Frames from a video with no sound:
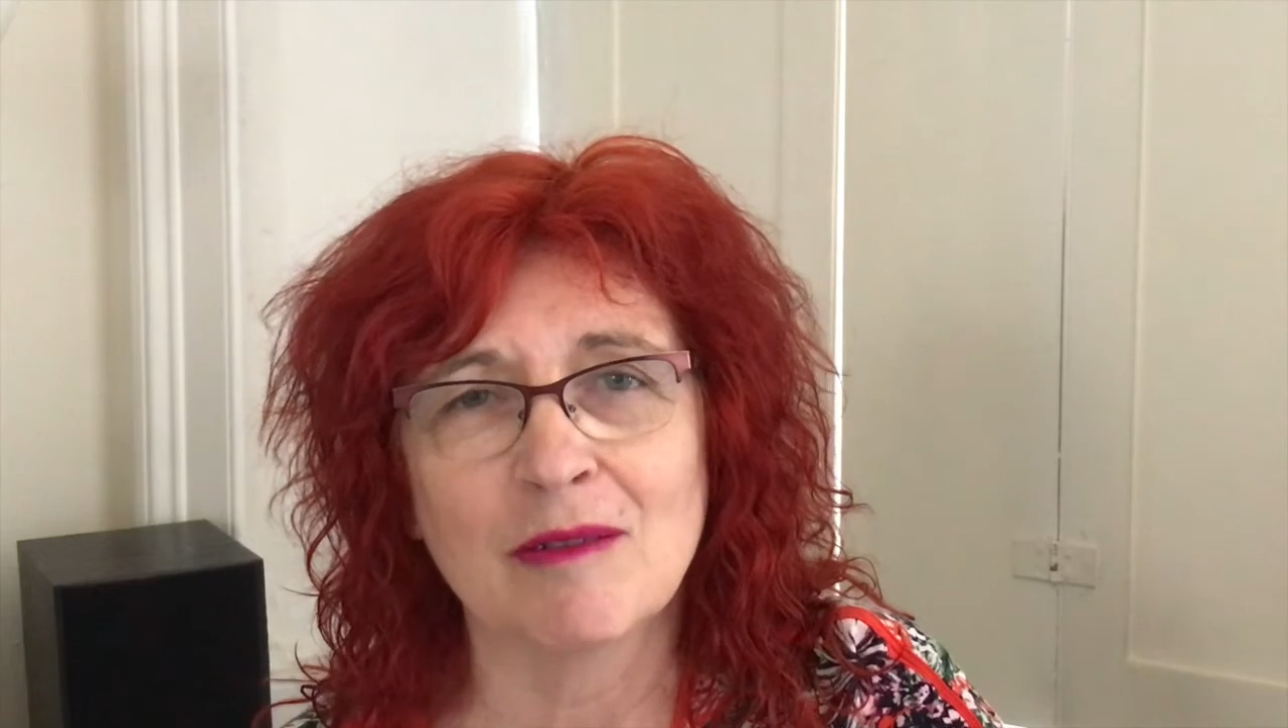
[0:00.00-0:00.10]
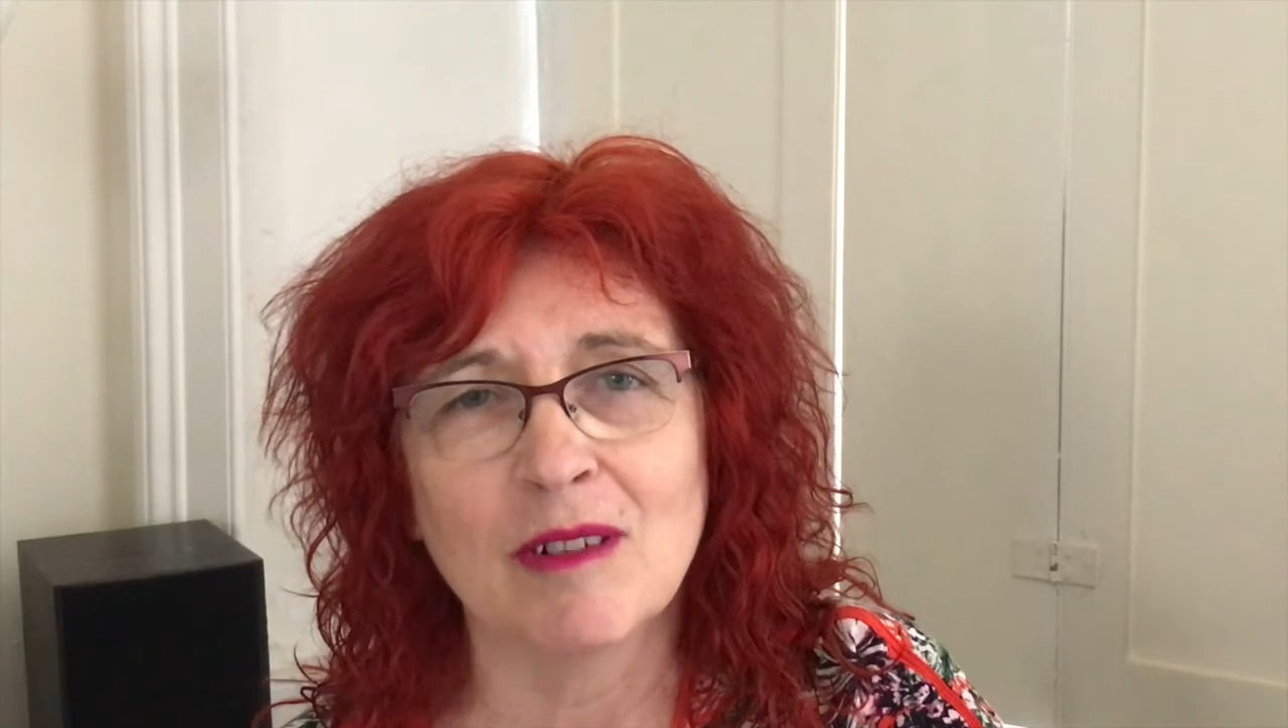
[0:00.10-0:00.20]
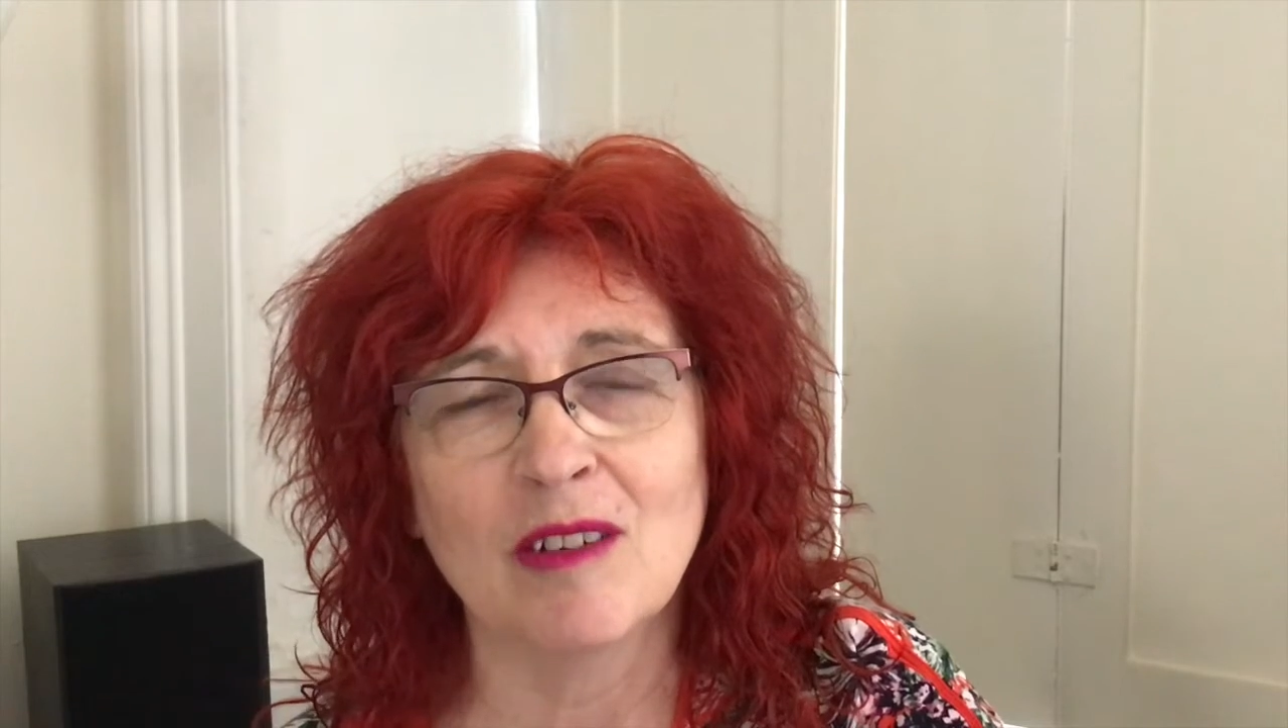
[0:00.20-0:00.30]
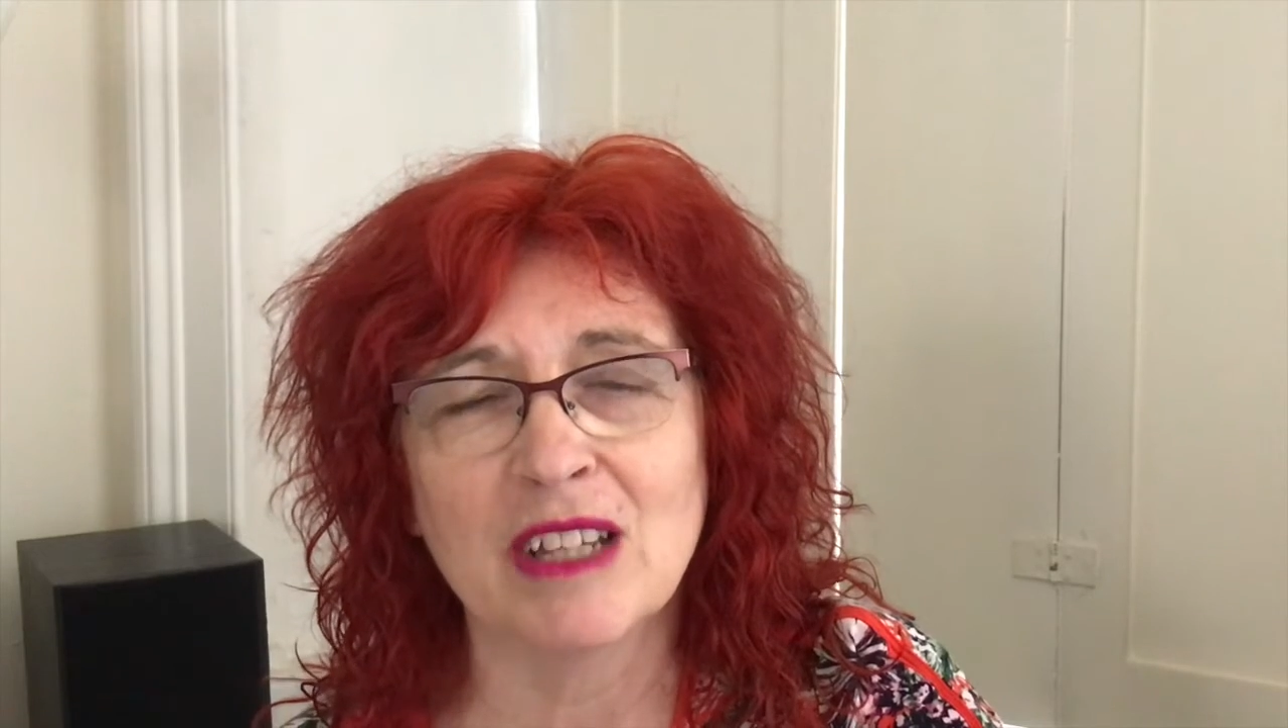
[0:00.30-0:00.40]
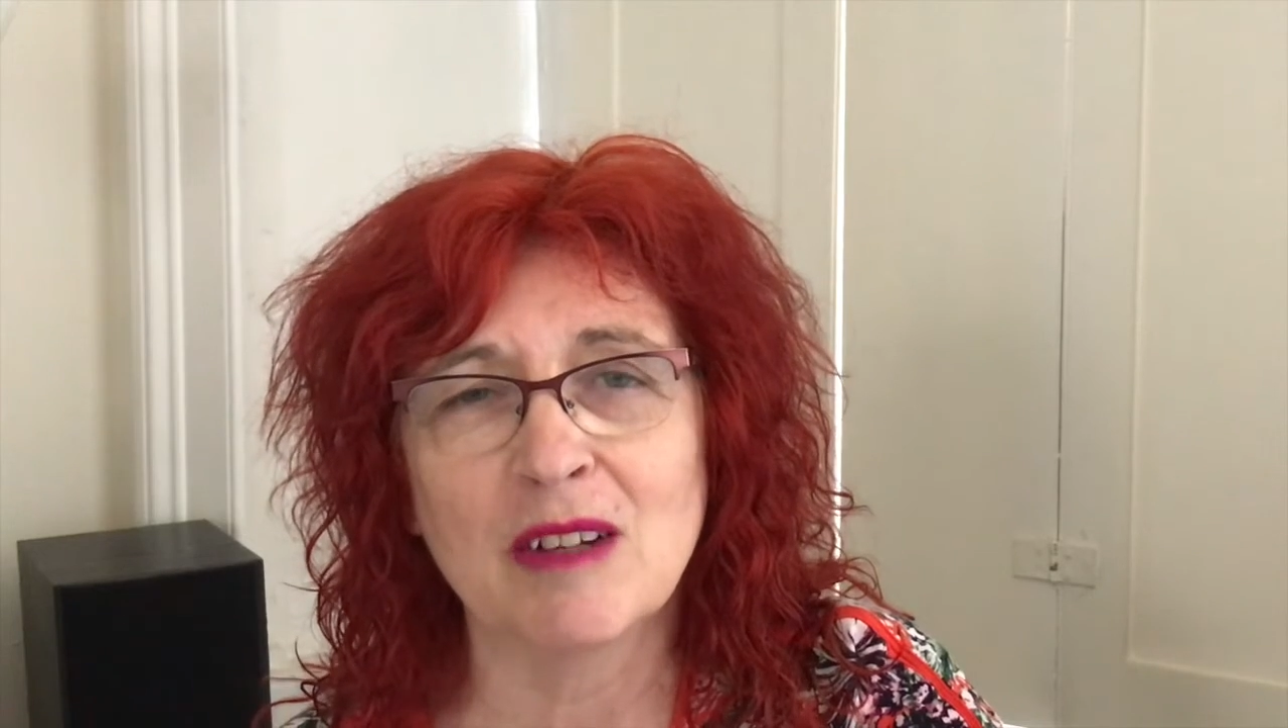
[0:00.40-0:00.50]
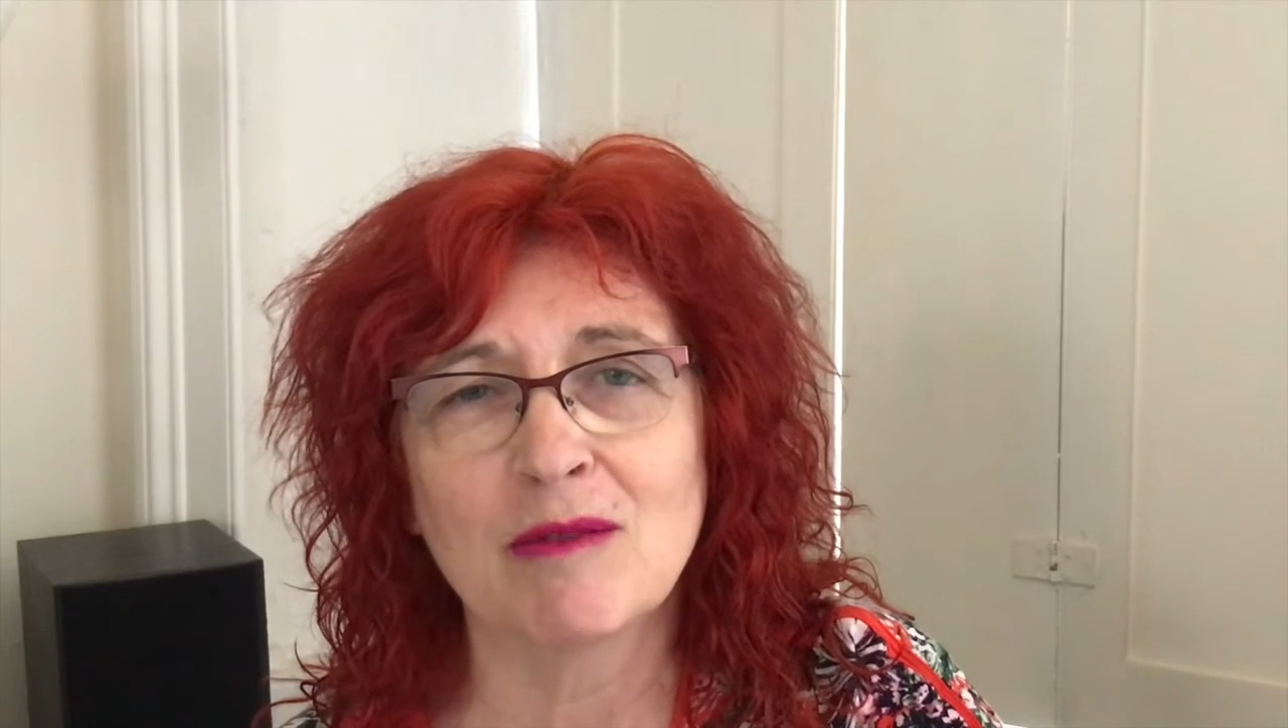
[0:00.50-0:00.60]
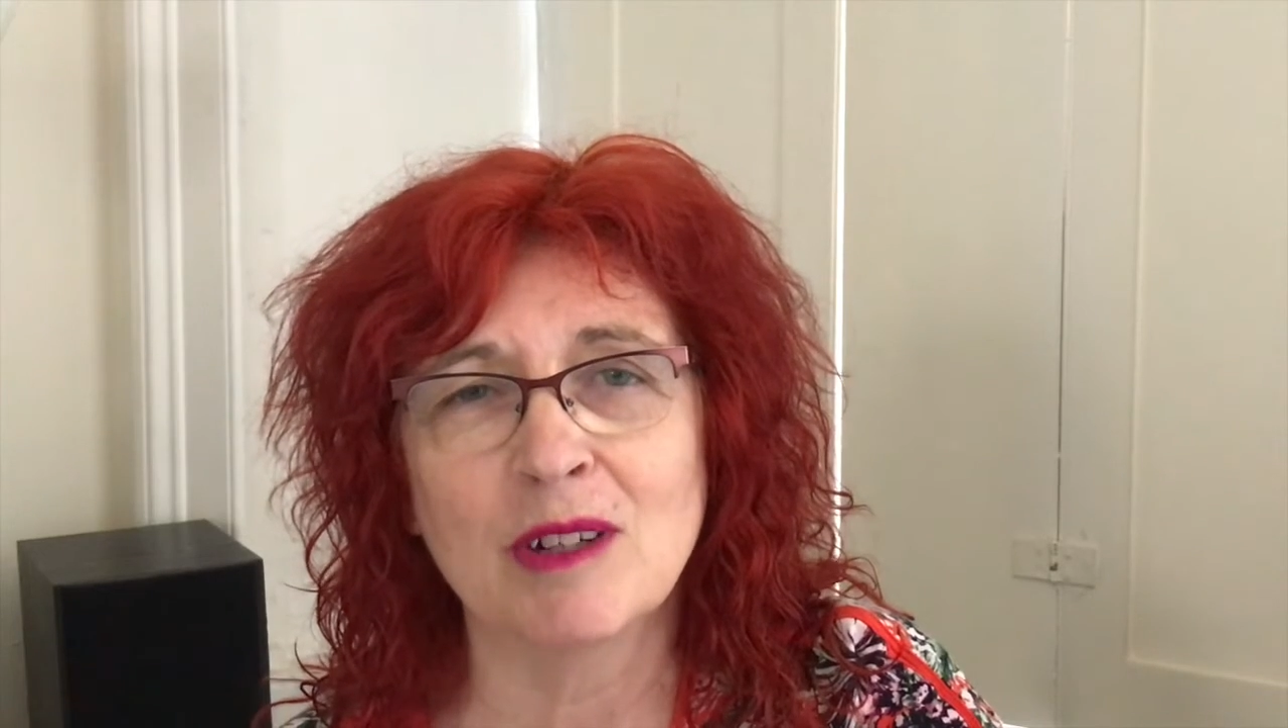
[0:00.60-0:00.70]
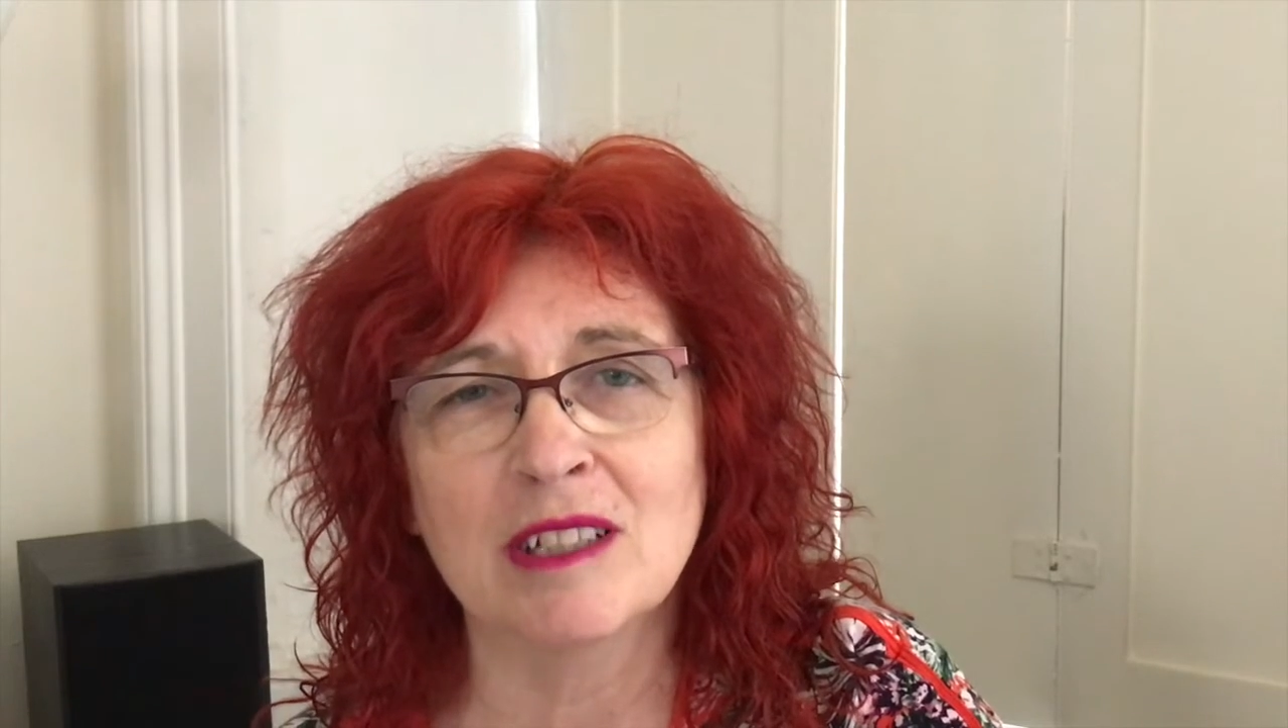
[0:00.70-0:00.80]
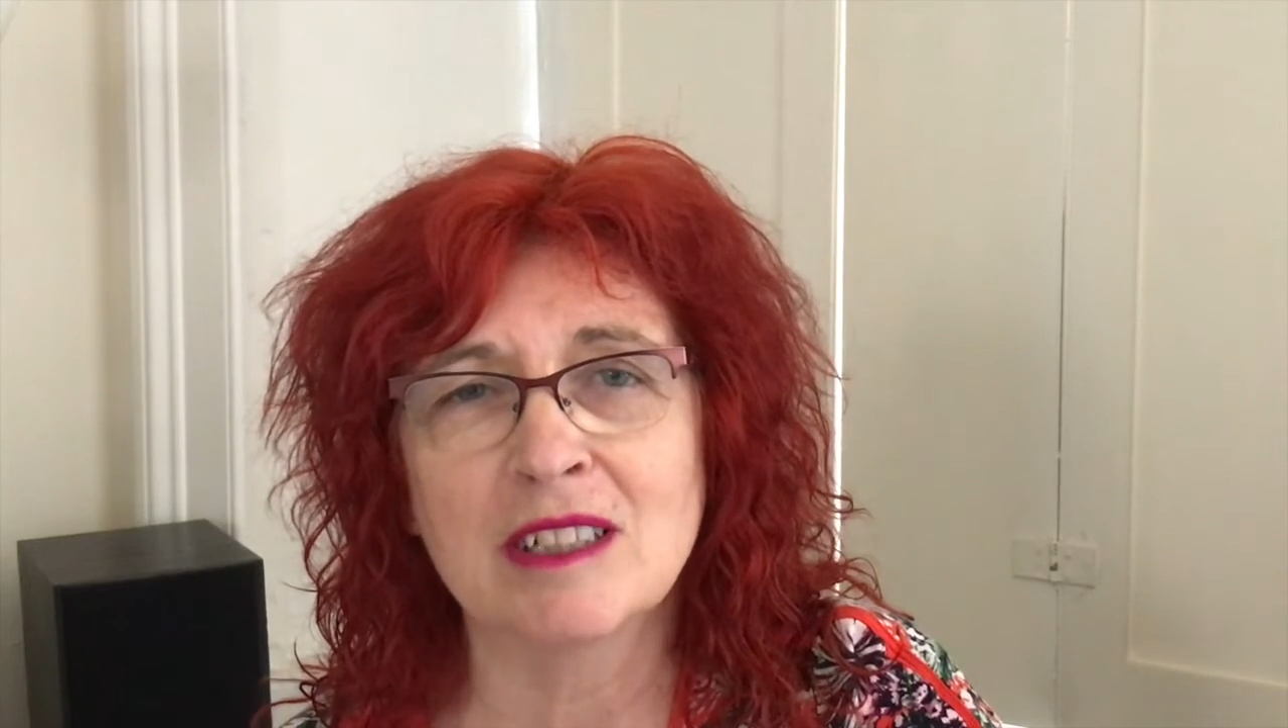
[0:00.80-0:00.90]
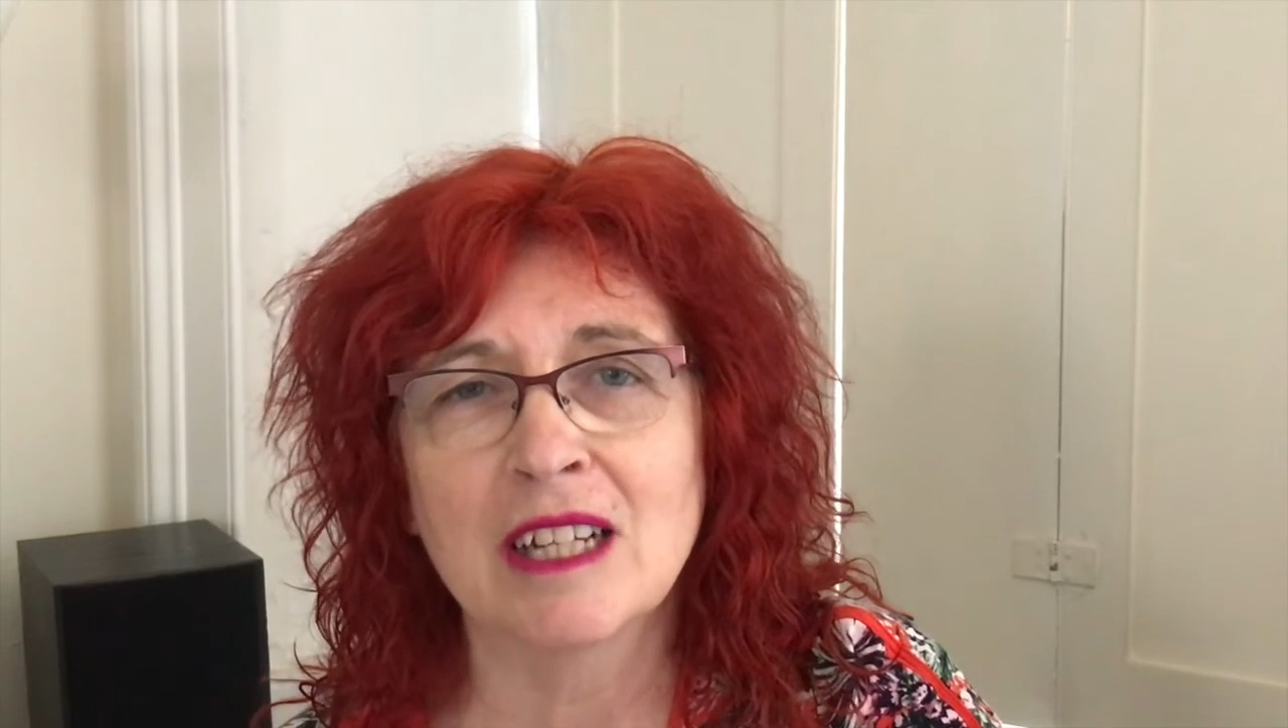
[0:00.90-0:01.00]
on that
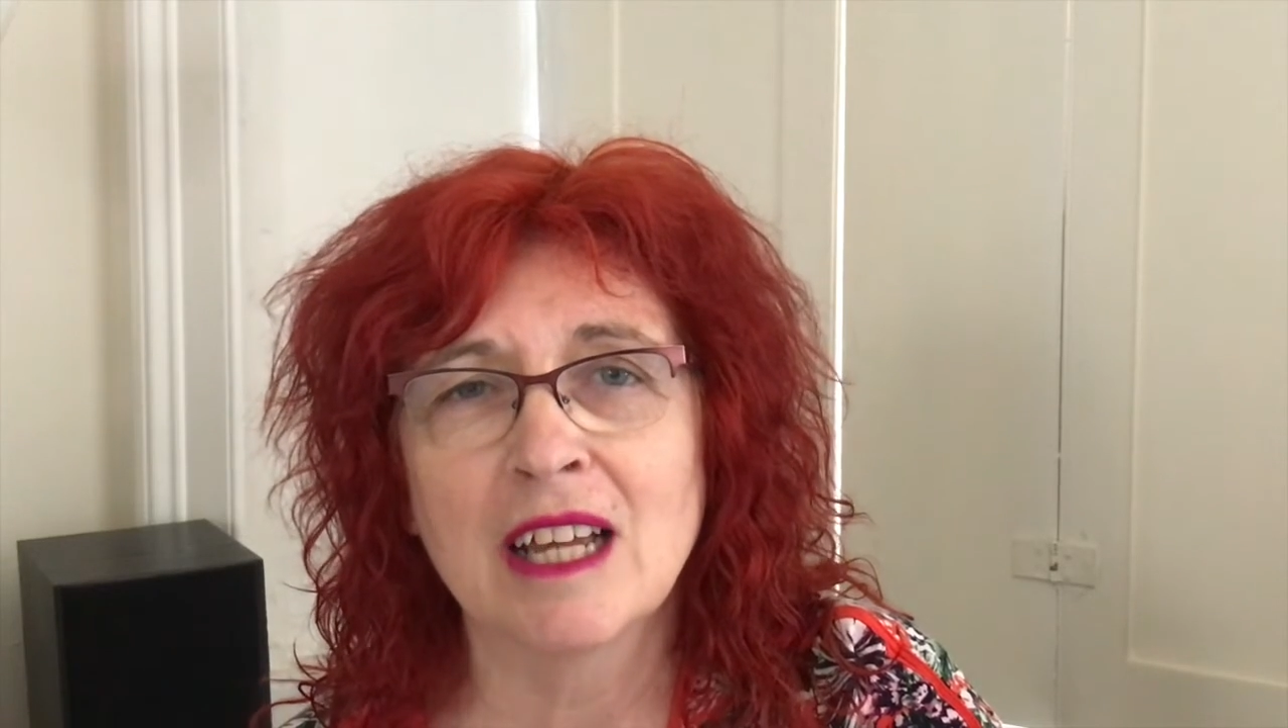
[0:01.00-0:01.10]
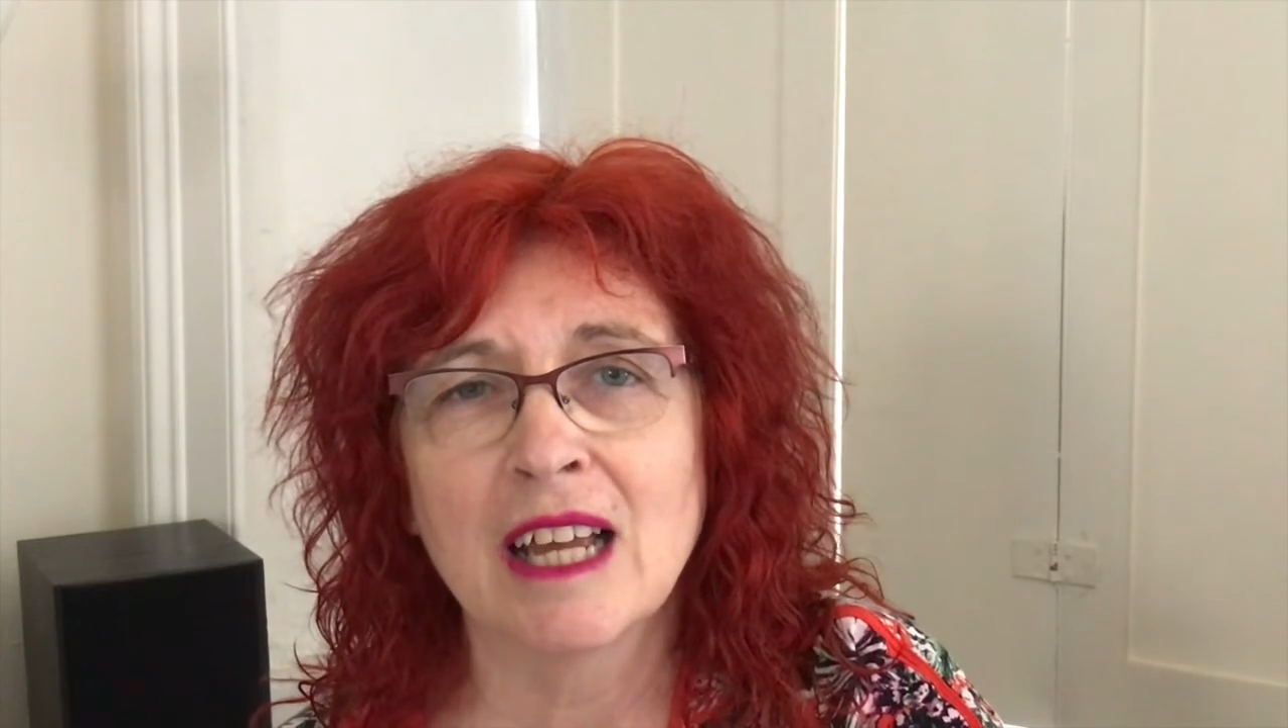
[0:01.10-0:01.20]
front.